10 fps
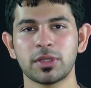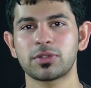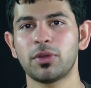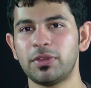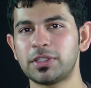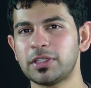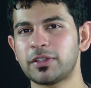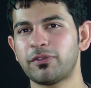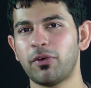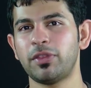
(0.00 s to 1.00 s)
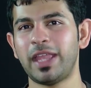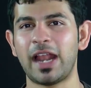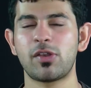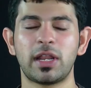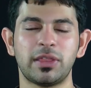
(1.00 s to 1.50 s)
So this is for the
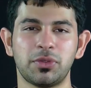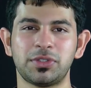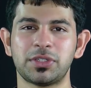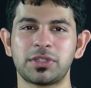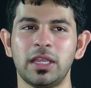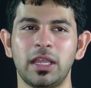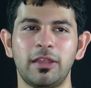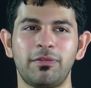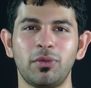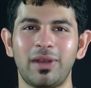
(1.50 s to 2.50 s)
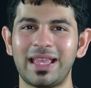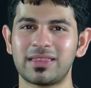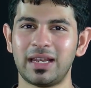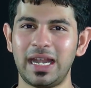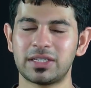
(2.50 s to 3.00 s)
Android enthusiast. If you like
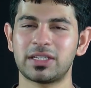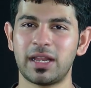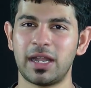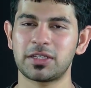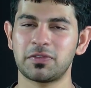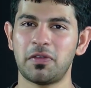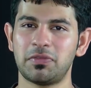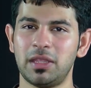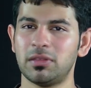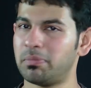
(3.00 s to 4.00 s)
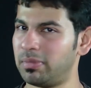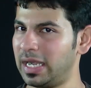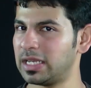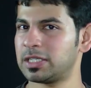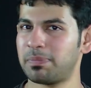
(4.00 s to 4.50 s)
the latest and greatest of everything, the
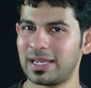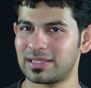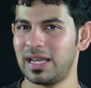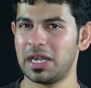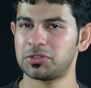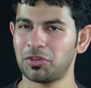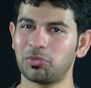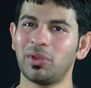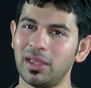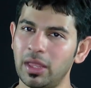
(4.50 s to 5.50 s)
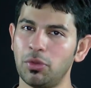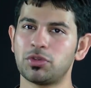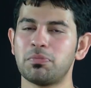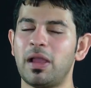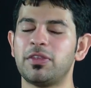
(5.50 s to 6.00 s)
latest specs and latest software, you
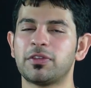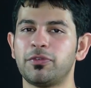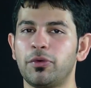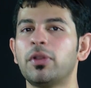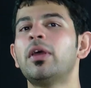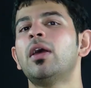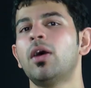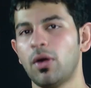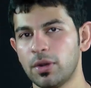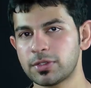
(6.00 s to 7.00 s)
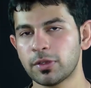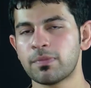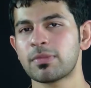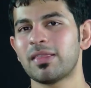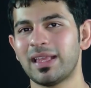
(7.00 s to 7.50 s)
should buy this phone.
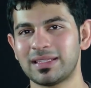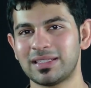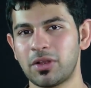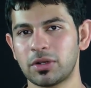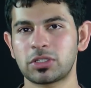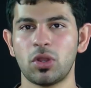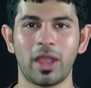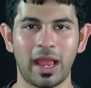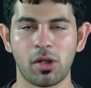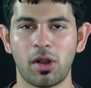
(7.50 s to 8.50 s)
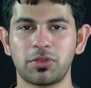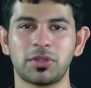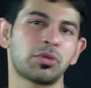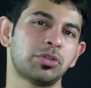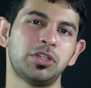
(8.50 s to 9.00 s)
Also, it's got stock Android, so
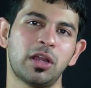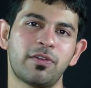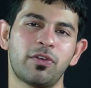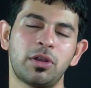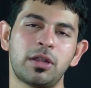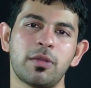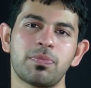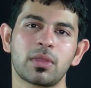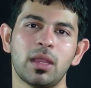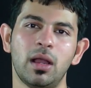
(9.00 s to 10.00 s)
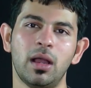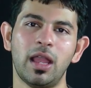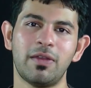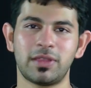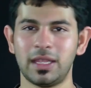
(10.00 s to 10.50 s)
there's no junk on it.
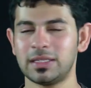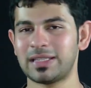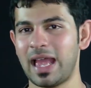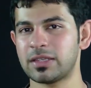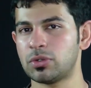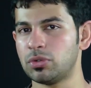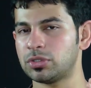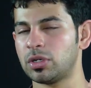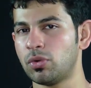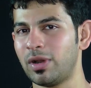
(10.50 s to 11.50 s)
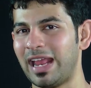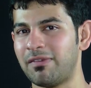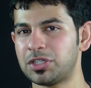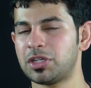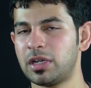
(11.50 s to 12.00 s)
Everything is as Google
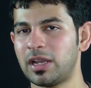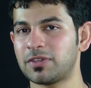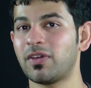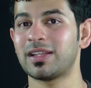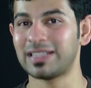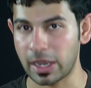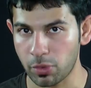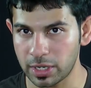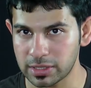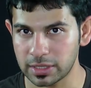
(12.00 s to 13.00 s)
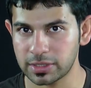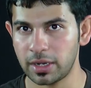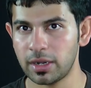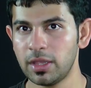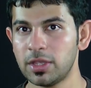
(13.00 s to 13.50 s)
envisioned it as far as Android is
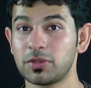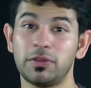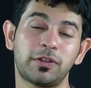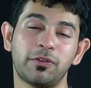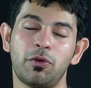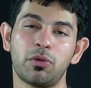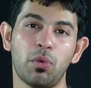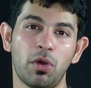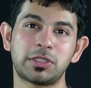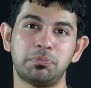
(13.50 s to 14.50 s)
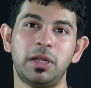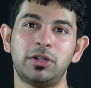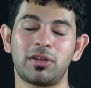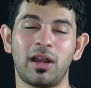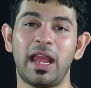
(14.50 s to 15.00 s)
concerned. So this phone was
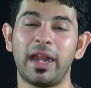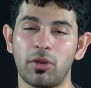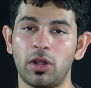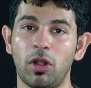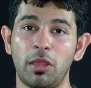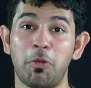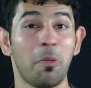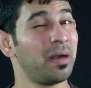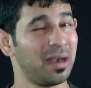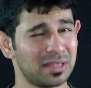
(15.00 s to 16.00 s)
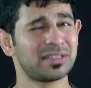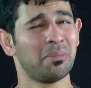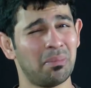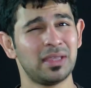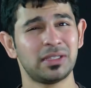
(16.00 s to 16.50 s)
built to run Android Lollipop, and it does an
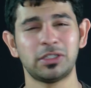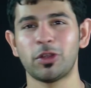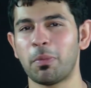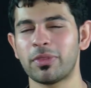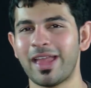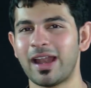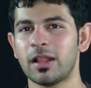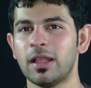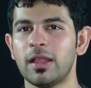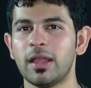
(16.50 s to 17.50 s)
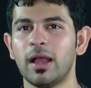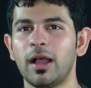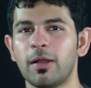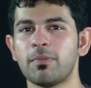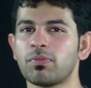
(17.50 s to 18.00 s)
amazing job with that.
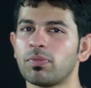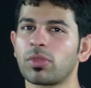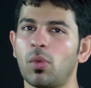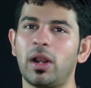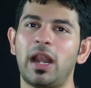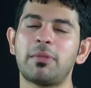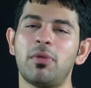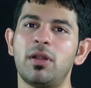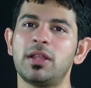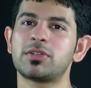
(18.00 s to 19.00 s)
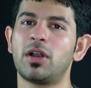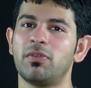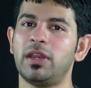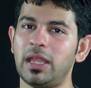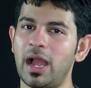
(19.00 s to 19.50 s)
What I like about it is it's got a
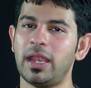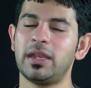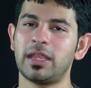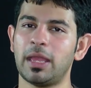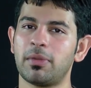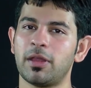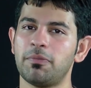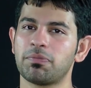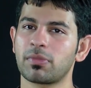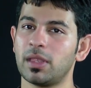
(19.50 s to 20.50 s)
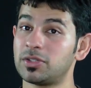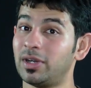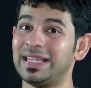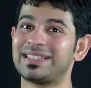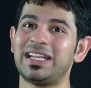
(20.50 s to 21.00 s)
very high-end camera. It's
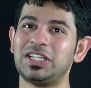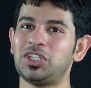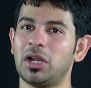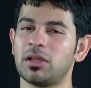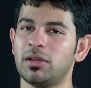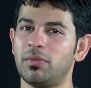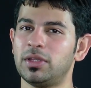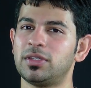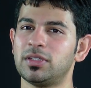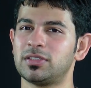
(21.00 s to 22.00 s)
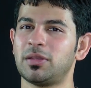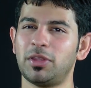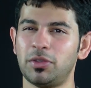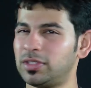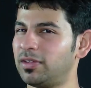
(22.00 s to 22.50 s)
got instant shutter, which is
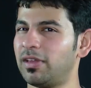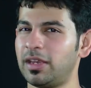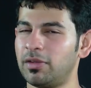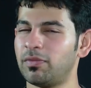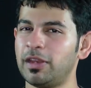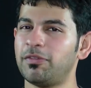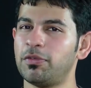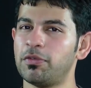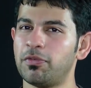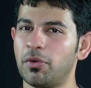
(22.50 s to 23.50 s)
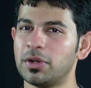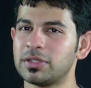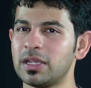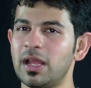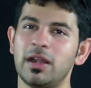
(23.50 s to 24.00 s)
something you see in very few
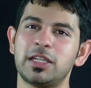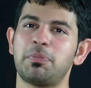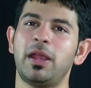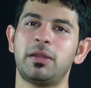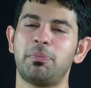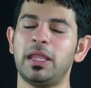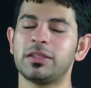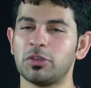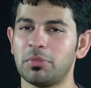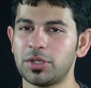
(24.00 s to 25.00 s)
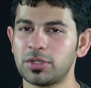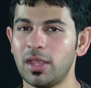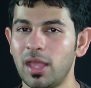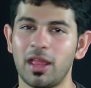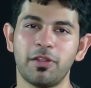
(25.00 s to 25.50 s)
phones despite paying so much.
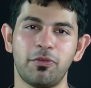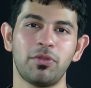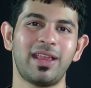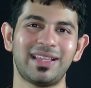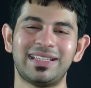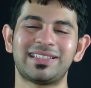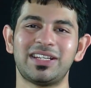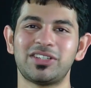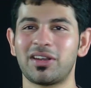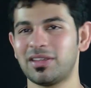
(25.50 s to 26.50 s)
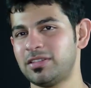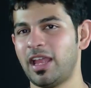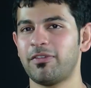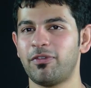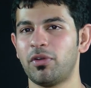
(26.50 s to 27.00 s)
Another phone that has instant shutter is the
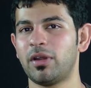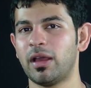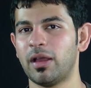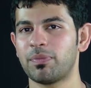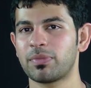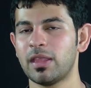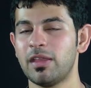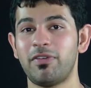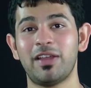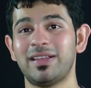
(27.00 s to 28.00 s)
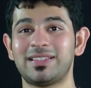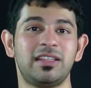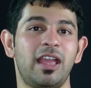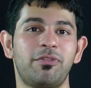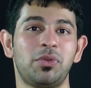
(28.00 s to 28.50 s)
iPhone 5S
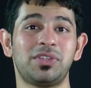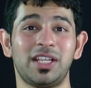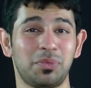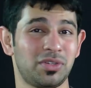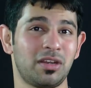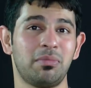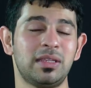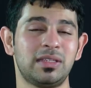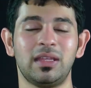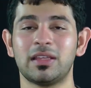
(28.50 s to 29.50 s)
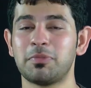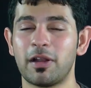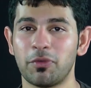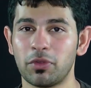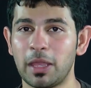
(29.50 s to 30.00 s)
and the iPhone 6, which are amazing
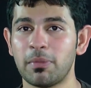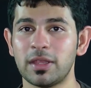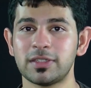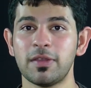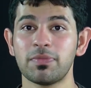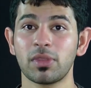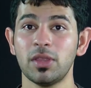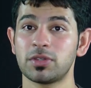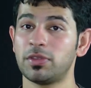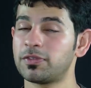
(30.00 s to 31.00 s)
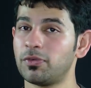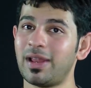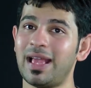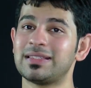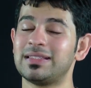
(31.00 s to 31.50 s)
smartphone cameras. So this
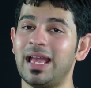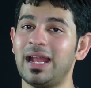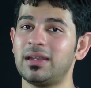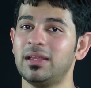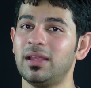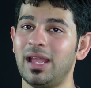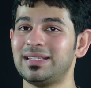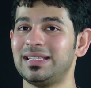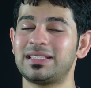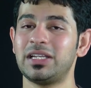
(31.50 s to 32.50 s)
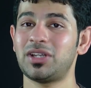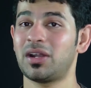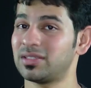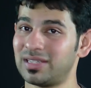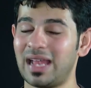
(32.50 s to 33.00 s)
phone has instant
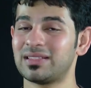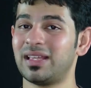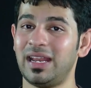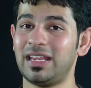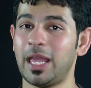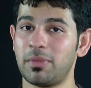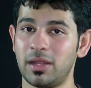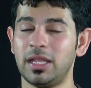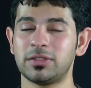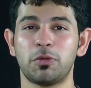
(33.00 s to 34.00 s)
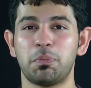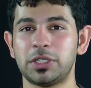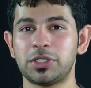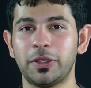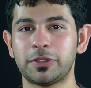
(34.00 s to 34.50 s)
shutters, it has a great camera that takes good
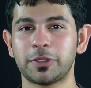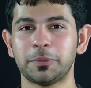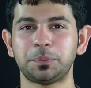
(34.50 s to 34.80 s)
pictures.